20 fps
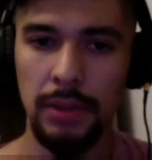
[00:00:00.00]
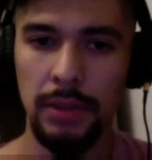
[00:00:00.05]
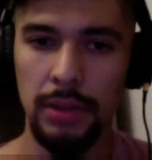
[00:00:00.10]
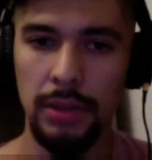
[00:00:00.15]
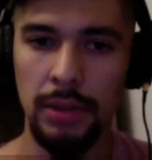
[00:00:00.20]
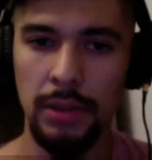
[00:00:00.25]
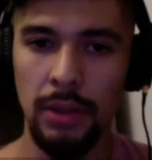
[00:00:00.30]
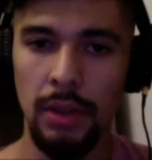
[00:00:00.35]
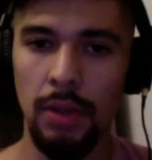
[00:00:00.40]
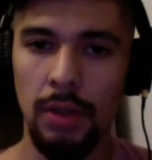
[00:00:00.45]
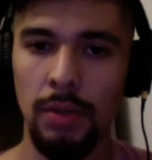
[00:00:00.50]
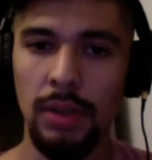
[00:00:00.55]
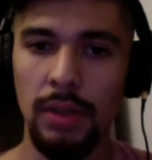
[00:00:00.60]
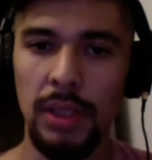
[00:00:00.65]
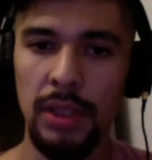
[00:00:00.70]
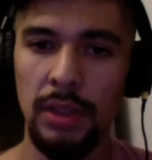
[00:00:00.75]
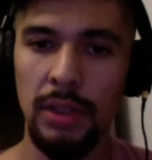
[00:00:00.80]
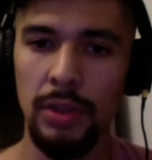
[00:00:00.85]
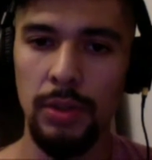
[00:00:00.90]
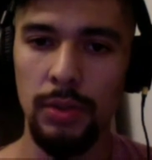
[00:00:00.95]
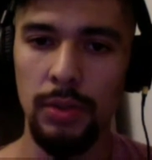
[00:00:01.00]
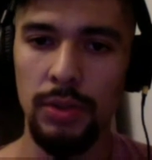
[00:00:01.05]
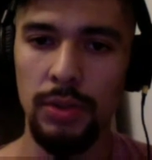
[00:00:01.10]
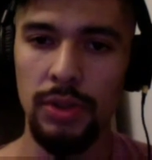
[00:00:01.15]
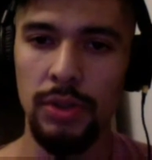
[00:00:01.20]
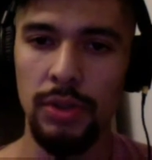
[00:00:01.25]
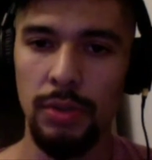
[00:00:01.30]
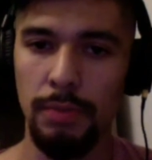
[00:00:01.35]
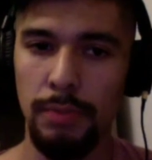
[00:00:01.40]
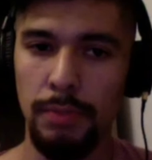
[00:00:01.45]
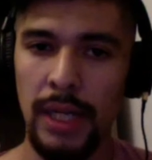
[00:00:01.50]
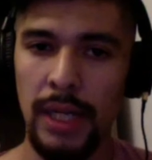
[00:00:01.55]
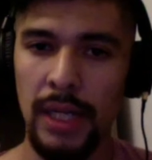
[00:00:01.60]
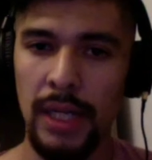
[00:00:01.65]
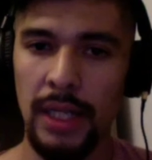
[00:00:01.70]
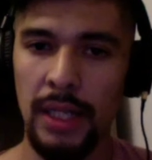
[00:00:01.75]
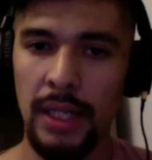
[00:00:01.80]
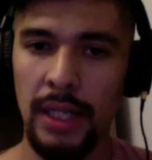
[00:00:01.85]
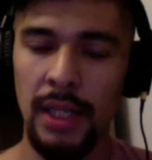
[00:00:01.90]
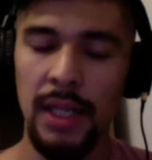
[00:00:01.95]
You only use your
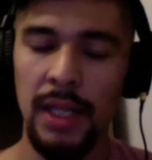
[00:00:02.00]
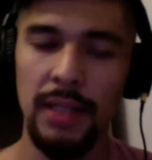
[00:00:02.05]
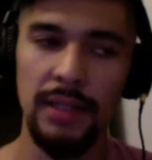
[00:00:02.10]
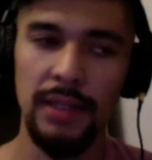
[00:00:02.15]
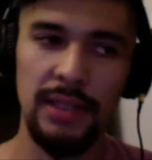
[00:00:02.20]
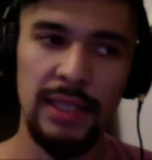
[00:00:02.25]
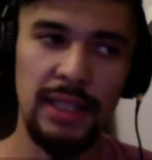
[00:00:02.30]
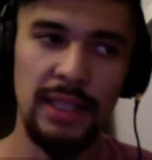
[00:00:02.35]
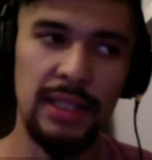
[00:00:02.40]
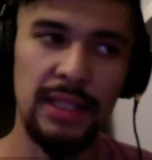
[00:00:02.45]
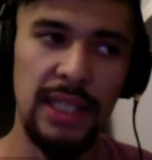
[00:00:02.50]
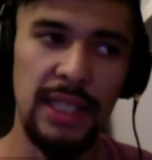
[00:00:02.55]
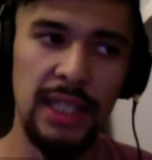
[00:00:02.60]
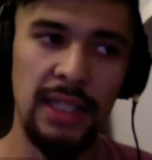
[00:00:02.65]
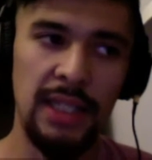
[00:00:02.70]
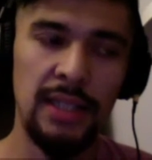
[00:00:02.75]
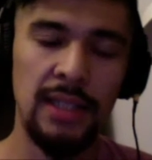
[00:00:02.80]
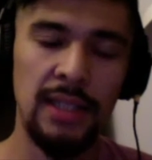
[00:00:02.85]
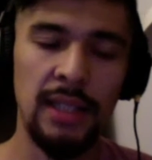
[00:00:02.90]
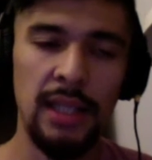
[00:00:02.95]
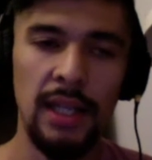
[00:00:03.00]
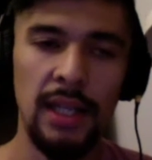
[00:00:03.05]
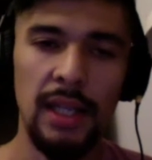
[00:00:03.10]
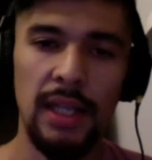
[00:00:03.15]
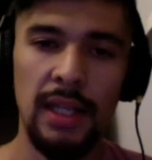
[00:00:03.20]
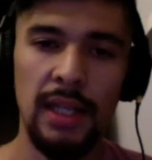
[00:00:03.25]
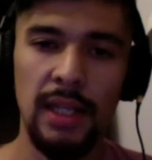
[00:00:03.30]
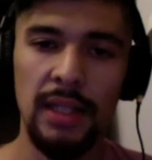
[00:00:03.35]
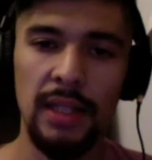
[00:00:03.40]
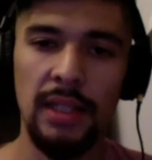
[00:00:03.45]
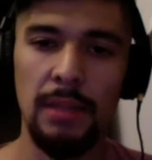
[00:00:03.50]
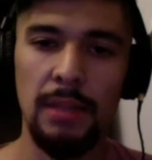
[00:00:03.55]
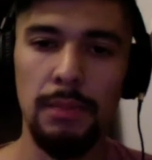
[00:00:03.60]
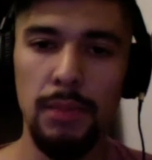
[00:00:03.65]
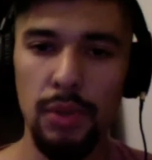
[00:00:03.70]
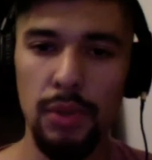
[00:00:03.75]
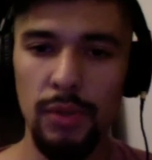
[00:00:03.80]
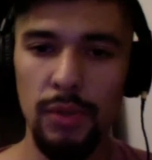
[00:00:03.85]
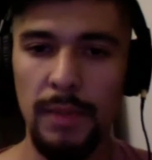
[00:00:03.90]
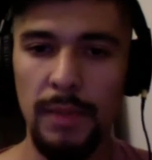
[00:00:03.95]
body, the technique, the
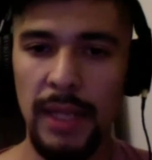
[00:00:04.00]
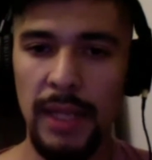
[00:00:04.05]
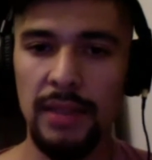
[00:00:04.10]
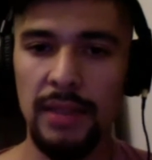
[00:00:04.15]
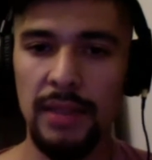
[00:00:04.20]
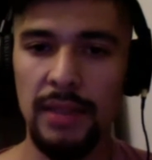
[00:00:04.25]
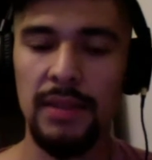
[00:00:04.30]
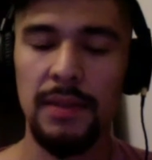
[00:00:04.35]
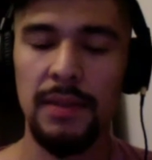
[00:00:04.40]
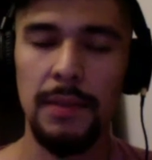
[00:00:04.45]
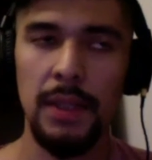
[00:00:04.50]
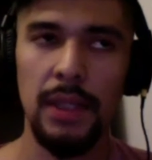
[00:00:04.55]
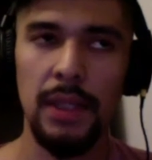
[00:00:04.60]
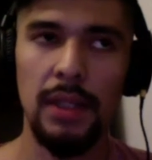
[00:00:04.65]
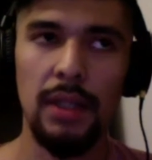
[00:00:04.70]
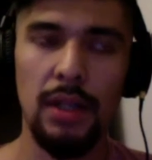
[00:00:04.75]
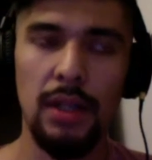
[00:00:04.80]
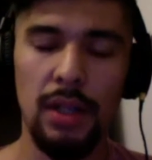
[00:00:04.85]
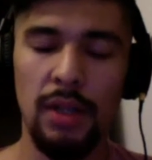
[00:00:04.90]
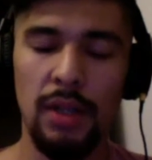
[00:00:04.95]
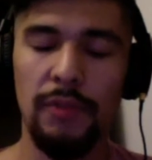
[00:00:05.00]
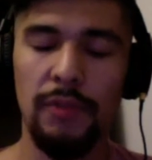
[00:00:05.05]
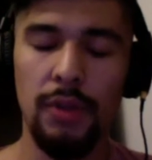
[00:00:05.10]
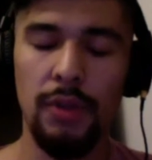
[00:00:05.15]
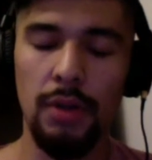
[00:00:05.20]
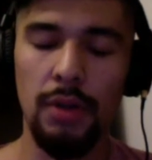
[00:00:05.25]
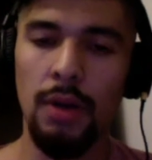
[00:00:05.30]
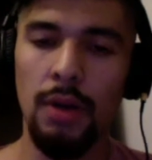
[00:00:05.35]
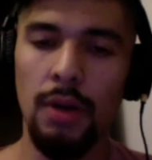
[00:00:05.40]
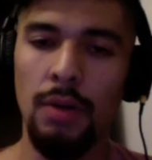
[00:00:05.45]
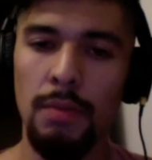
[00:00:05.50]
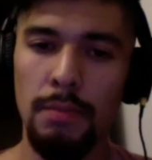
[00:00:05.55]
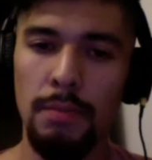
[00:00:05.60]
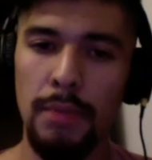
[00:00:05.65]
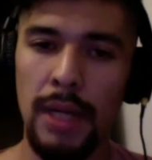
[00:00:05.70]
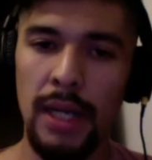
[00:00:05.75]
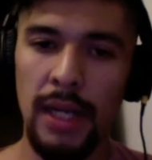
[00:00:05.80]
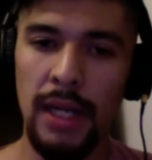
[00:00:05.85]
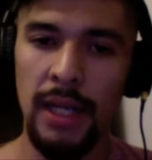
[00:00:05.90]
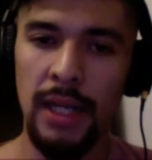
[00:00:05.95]
movements of your own
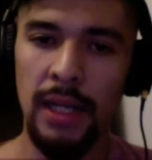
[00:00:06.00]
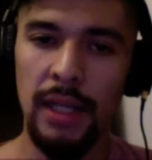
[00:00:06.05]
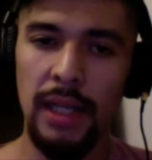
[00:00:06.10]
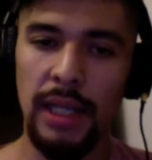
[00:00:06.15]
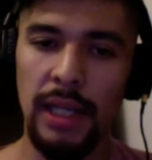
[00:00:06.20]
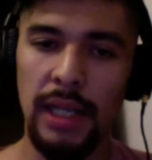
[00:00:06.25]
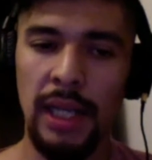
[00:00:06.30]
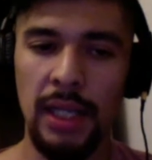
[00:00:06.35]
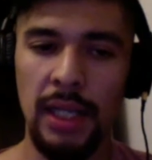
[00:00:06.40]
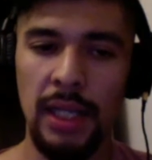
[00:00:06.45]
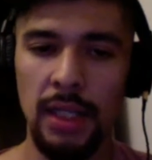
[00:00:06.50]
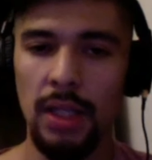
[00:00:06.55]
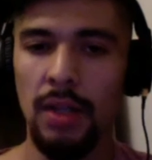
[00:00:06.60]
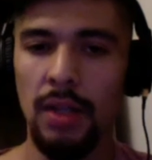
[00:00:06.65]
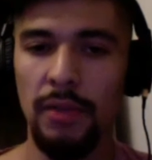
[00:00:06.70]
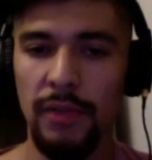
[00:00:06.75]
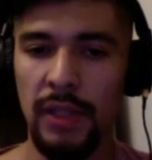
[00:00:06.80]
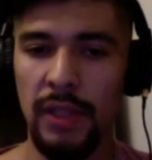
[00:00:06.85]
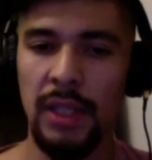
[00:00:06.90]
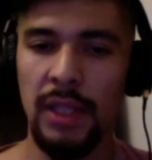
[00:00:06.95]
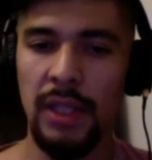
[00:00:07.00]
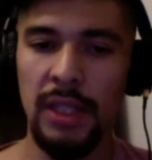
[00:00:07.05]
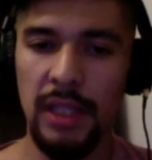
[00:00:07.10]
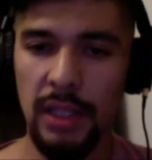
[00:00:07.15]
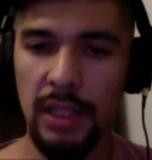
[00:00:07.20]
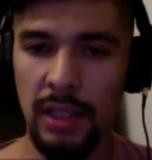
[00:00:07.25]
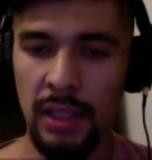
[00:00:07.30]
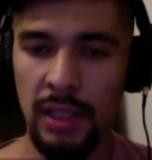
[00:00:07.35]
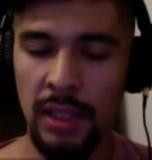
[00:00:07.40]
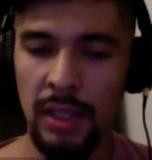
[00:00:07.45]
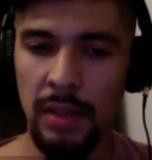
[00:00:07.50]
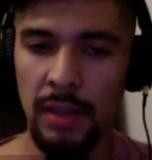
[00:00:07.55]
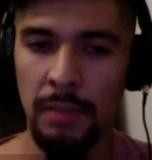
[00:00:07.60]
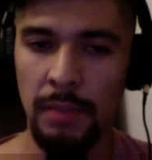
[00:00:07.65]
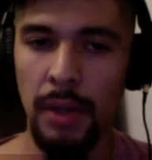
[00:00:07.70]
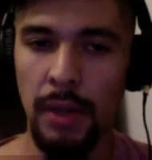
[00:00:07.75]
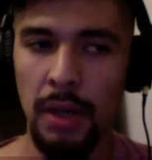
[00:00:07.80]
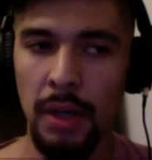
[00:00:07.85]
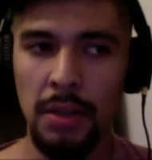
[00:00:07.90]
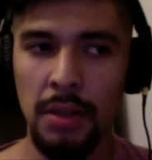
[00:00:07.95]
body and of a
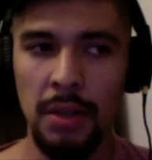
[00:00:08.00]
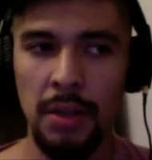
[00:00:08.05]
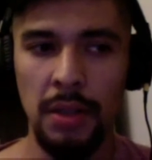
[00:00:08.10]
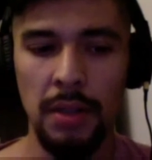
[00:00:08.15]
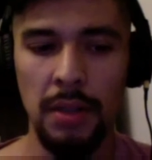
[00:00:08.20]
partner.